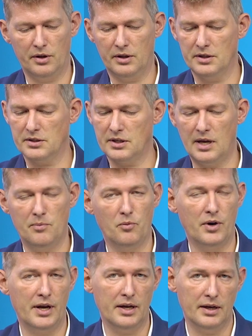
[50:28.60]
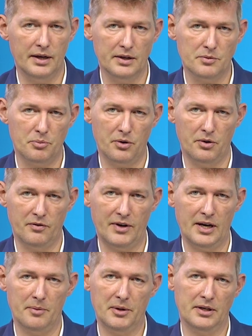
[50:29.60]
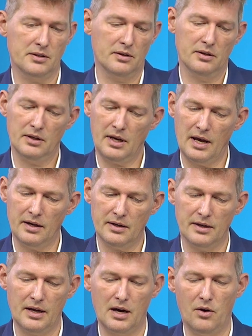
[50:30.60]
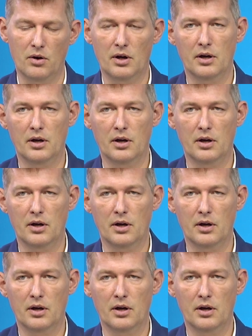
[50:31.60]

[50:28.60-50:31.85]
it the same way as per environment. Get it now,